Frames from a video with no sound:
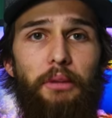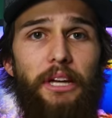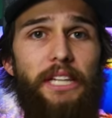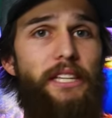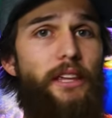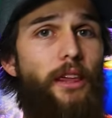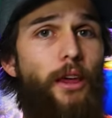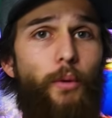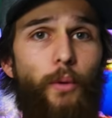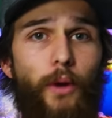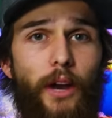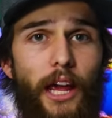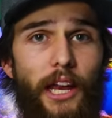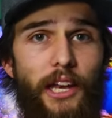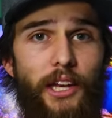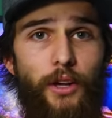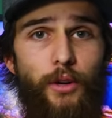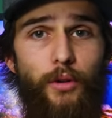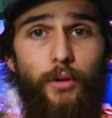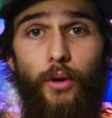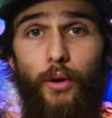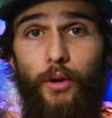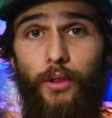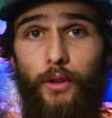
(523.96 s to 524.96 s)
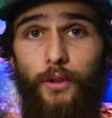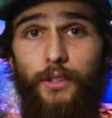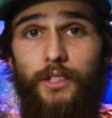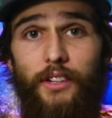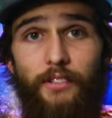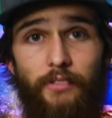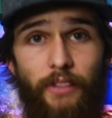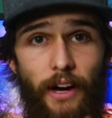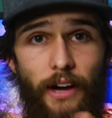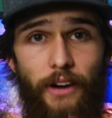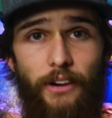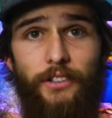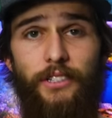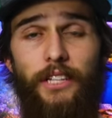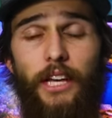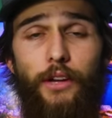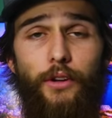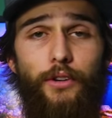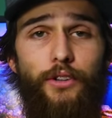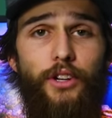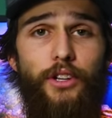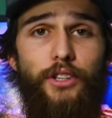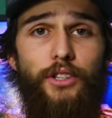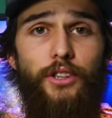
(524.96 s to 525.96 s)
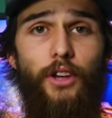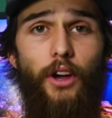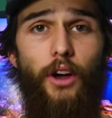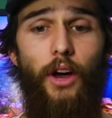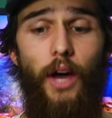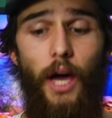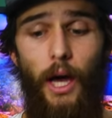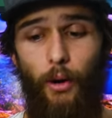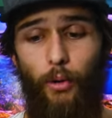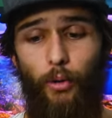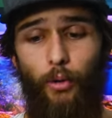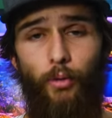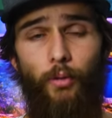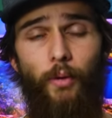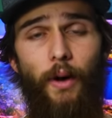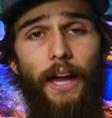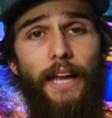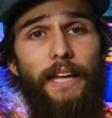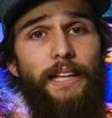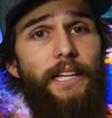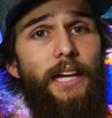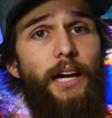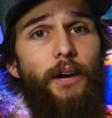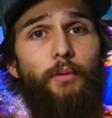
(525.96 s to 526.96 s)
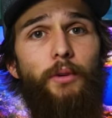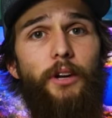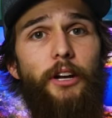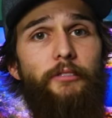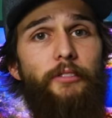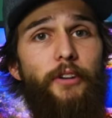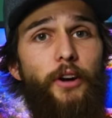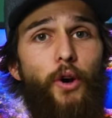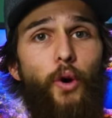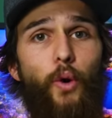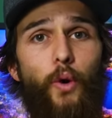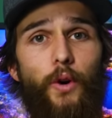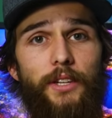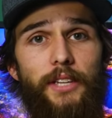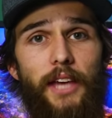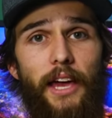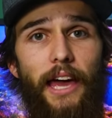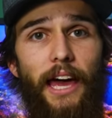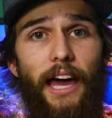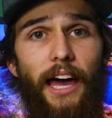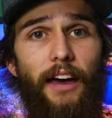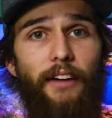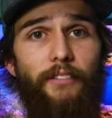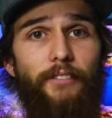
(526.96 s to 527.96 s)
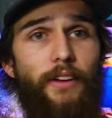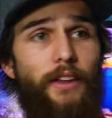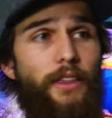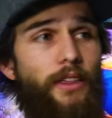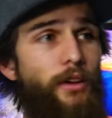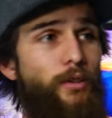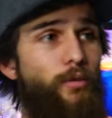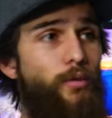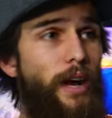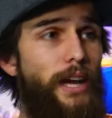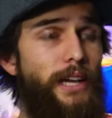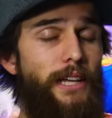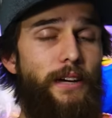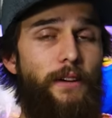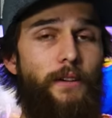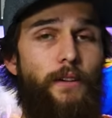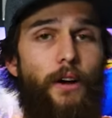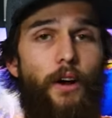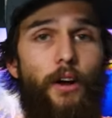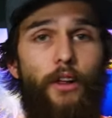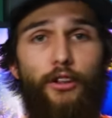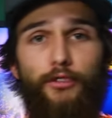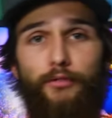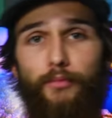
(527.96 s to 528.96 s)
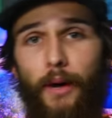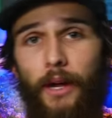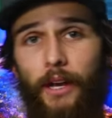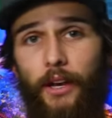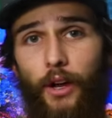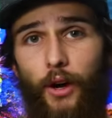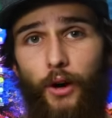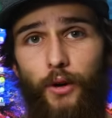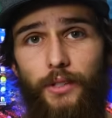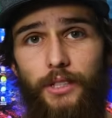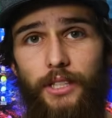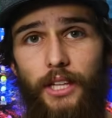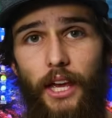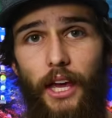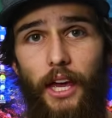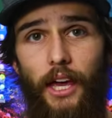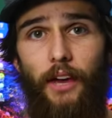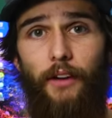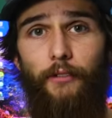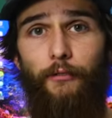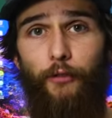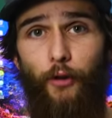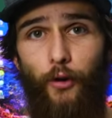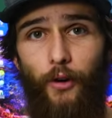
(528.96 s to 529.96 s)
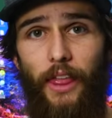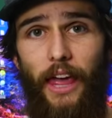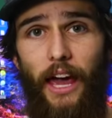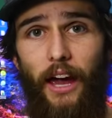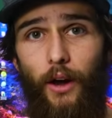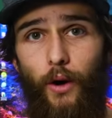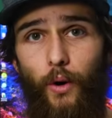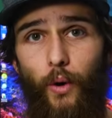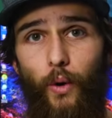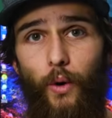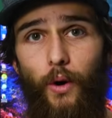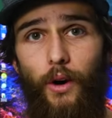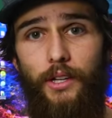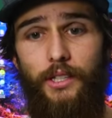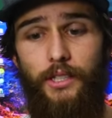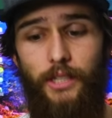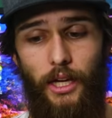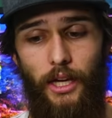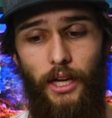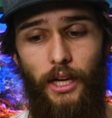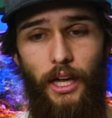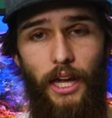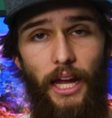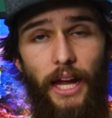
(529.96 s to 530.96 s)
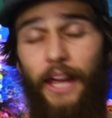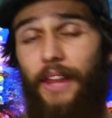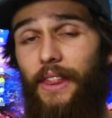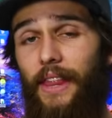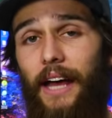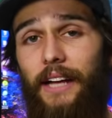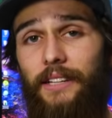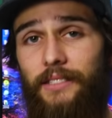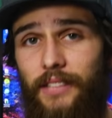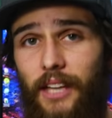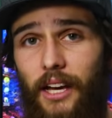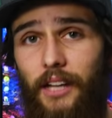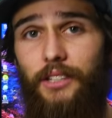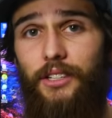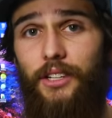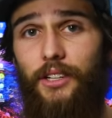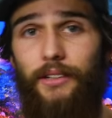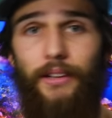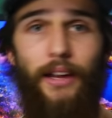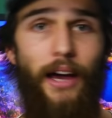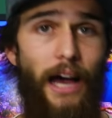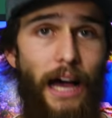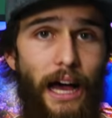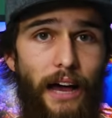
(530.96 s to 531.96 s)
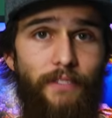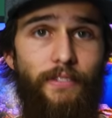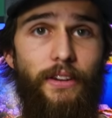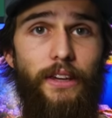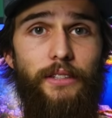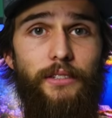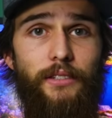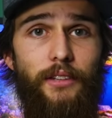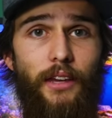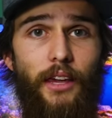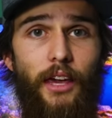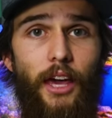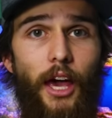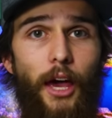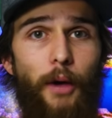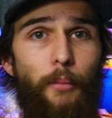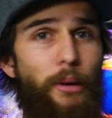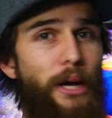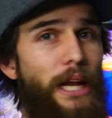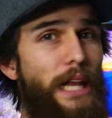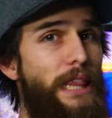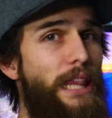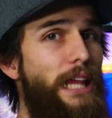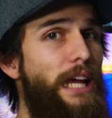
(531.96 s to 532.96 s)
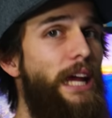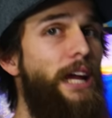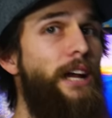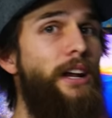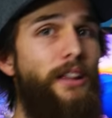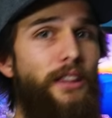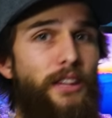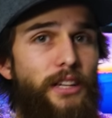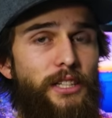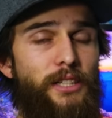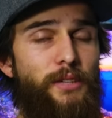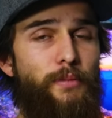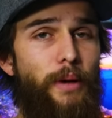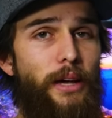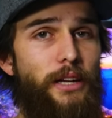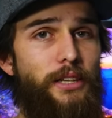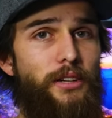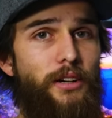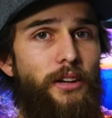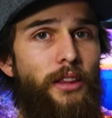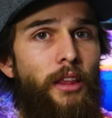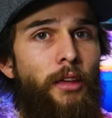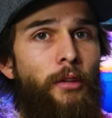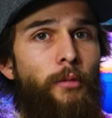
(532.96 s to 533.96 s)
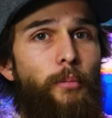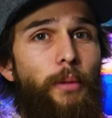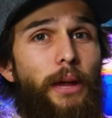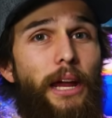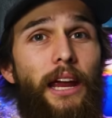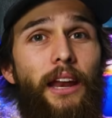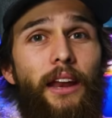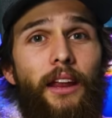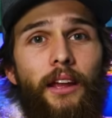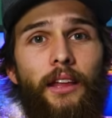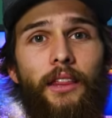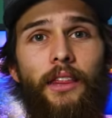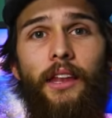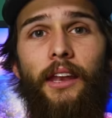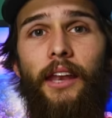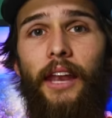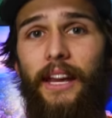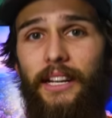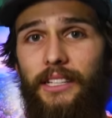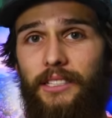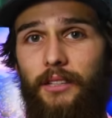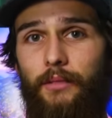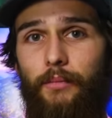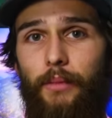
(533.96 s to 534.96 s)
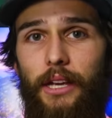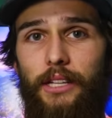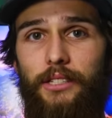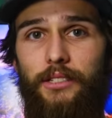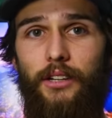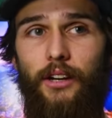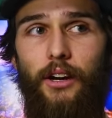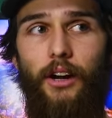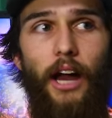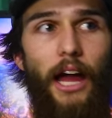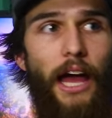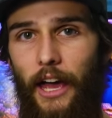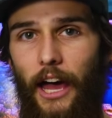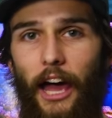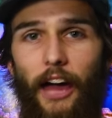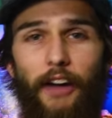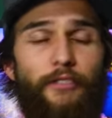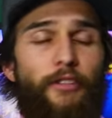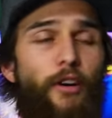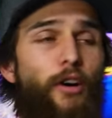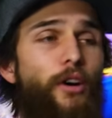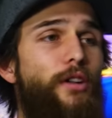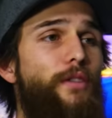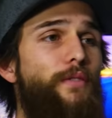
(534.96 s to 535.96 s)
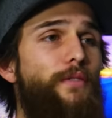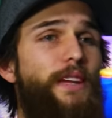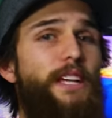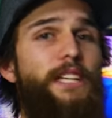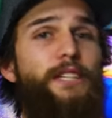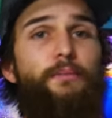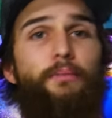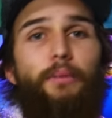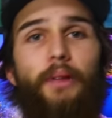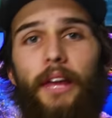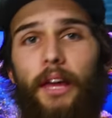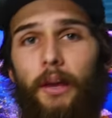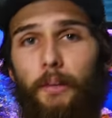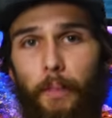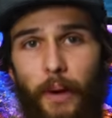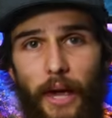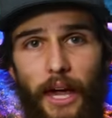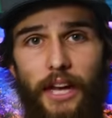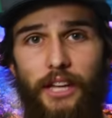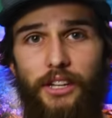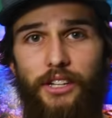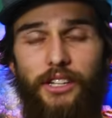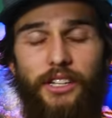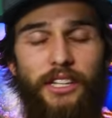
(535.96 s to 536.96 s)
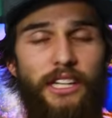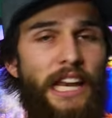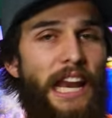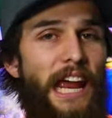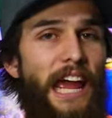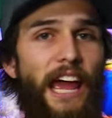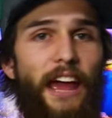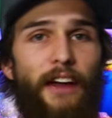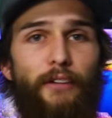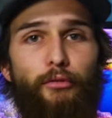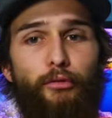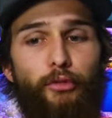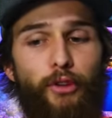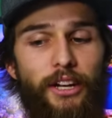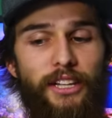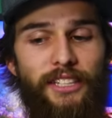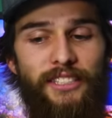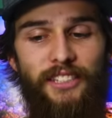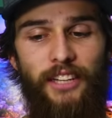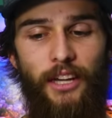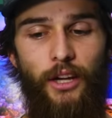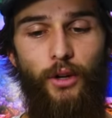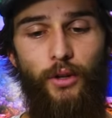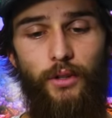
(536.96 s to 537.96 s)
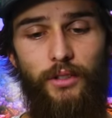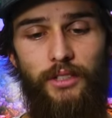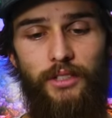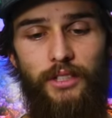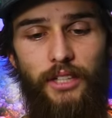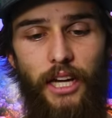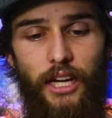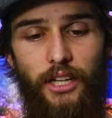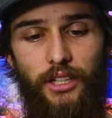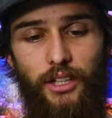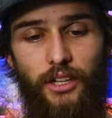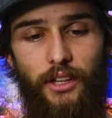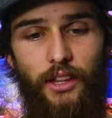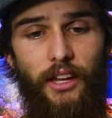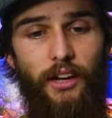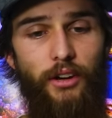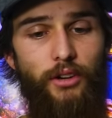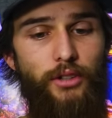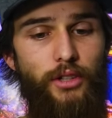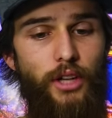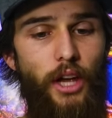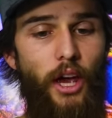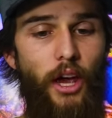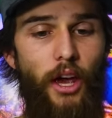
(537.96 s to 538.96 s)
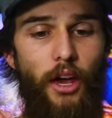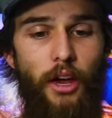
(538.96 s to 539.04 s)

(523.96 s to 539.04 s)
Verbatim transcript: Basically what I do on those dividers that you just saw, I will write down whatever course I have and then write down all of my notes for that course in that section, obviously. But at the end of the semester, in the beginning of the next semester, I have all of these blank pages in every single section. There's